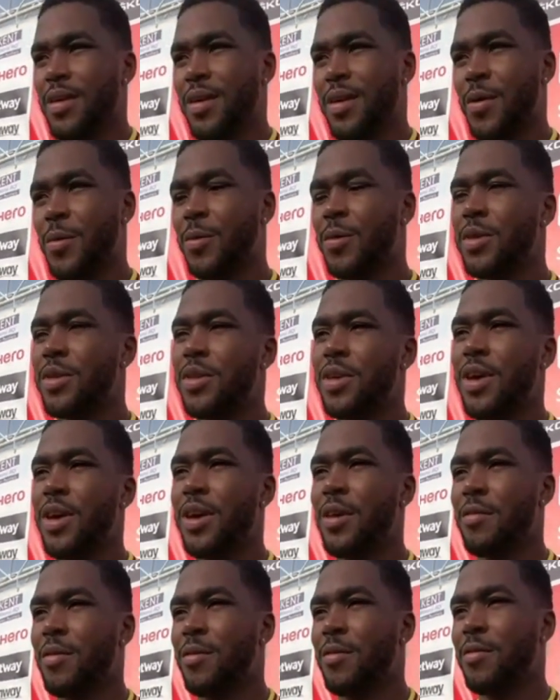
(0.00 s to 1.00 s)
I wouldn't say I
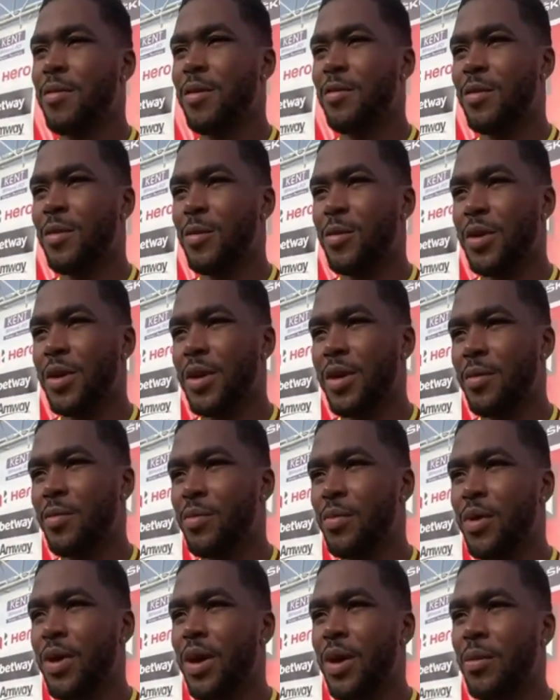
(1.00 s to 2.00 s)
have a favorite wicket,
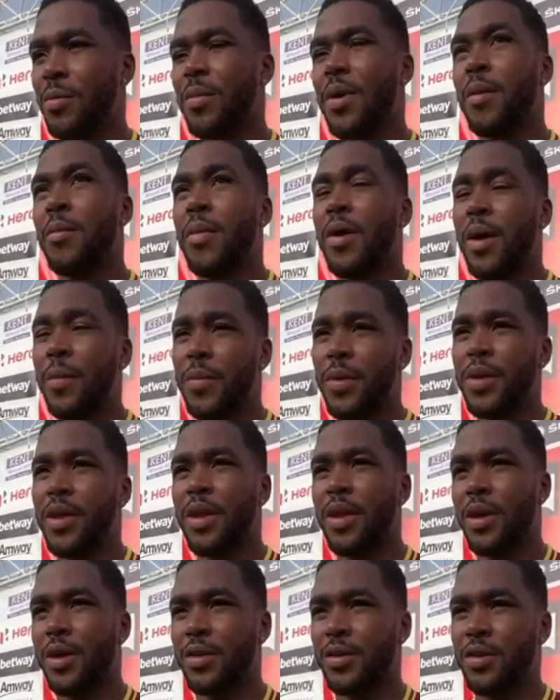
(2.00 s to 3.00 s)
but I'm happy that
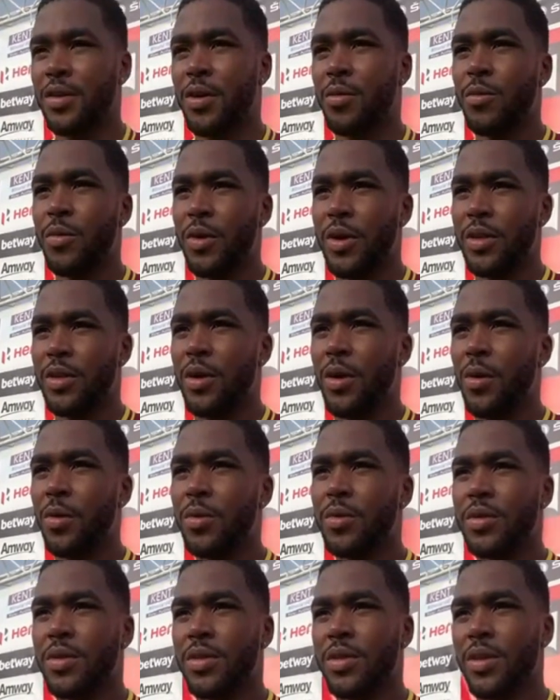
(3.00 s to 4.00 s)
I actually got Rohit out,
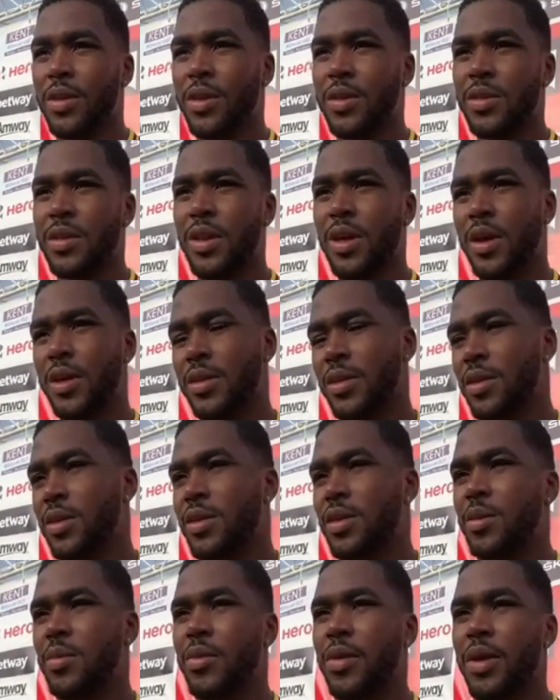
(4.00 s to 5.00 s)
because the last
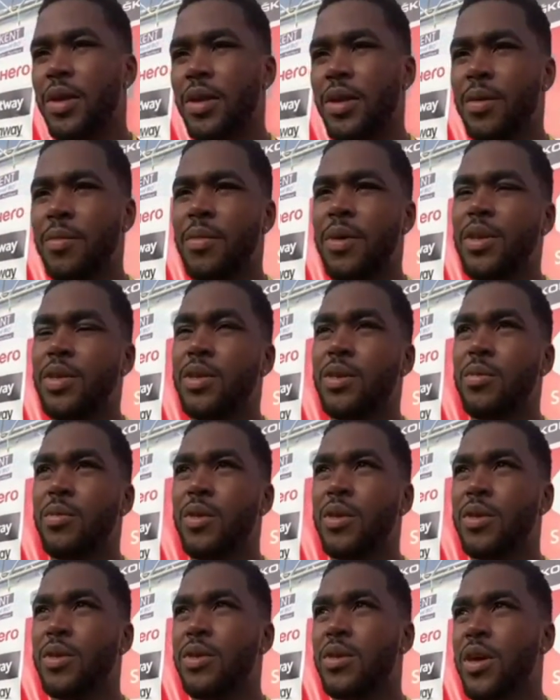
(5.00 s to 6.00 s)
innings he played, he made some
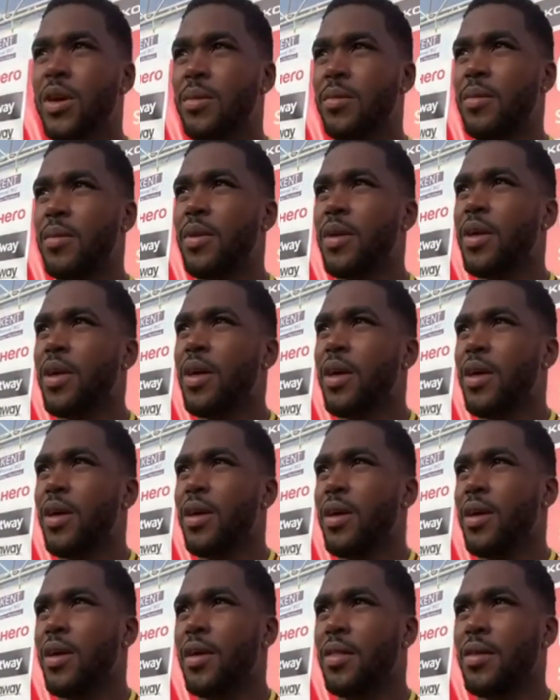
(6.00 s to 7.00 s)
runs, and
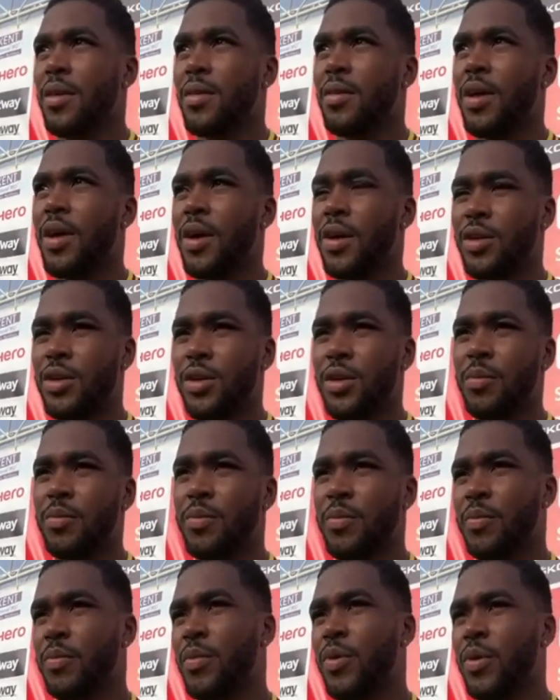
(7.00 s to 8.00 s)
I think that actually
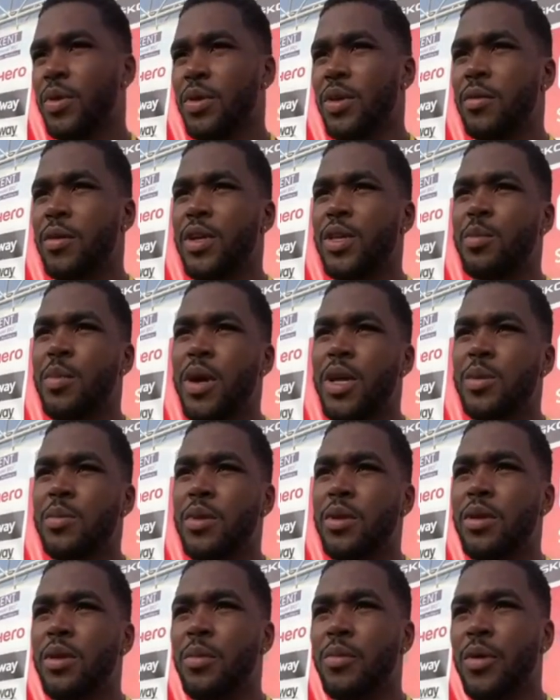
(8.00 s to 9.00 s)
put the rest
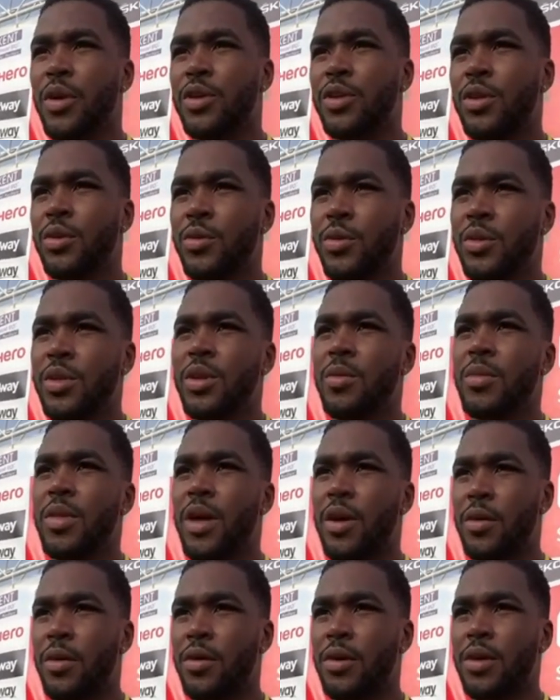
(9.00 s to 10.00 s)
batsmen under pressure, losing him
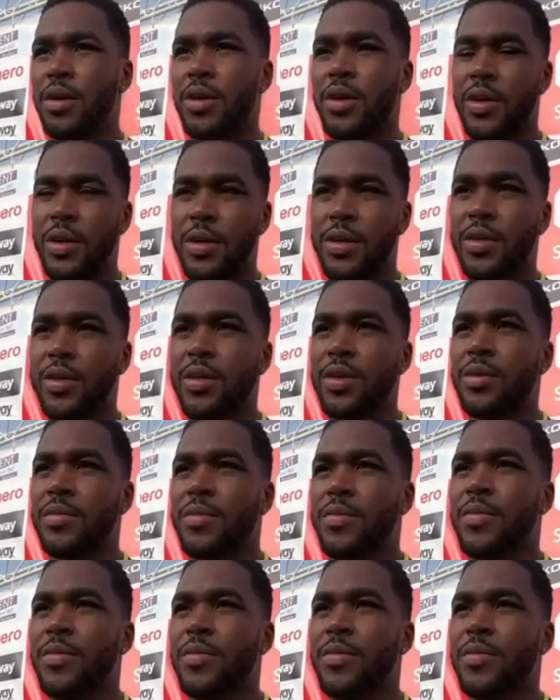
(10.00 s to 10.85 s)
that early in the innings.